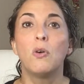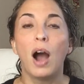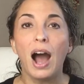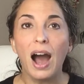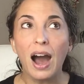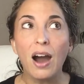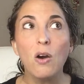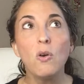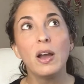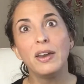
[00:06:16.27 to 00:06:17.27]

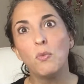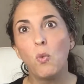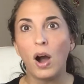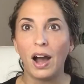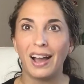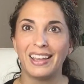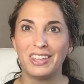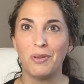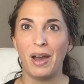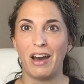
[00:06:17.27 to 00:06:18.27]
How and why
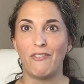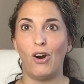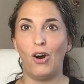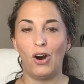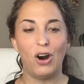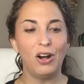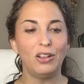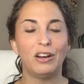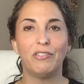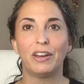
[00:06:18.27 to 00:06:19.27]
you have
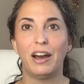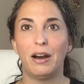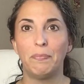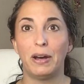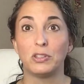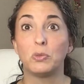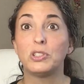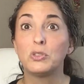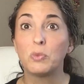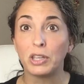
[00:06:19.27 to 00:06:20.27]
all of the compounds,
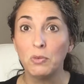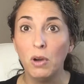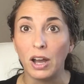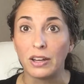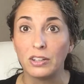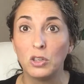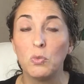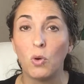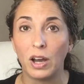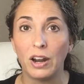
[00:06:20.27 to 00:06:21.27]
which is what you want. You
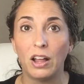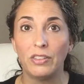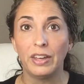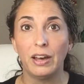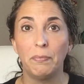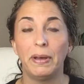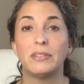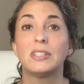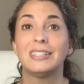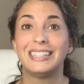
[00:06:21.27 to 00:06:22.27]
want all the
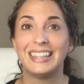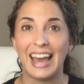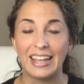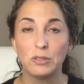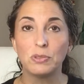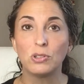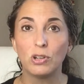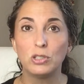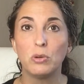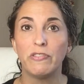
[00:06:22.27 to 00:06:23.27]
compounds because that's what's
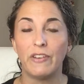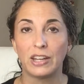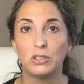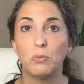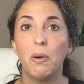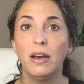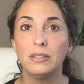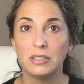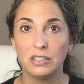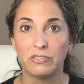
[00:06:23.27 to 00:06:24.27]
going to affect you
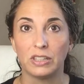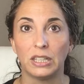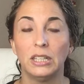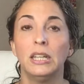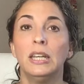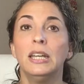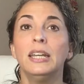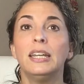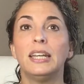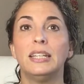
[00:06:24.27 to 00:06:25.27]
positively.
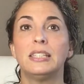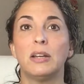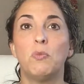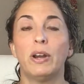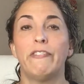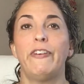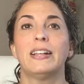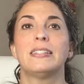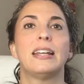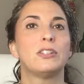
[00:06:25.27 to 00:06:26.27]
Is what
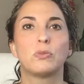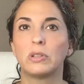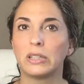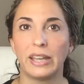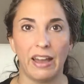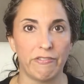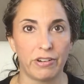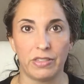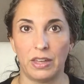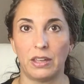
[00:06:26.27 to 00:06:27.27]
affects that is really
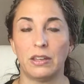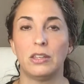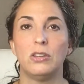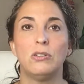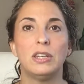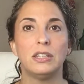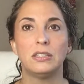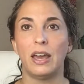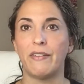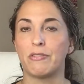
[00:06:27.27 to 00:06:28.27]
everything. You need
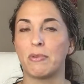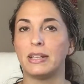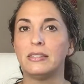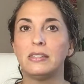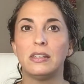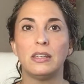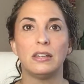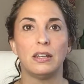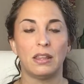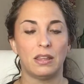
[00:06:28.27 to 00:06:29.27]
to have the right
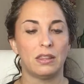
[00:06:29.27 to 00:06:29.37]
seed.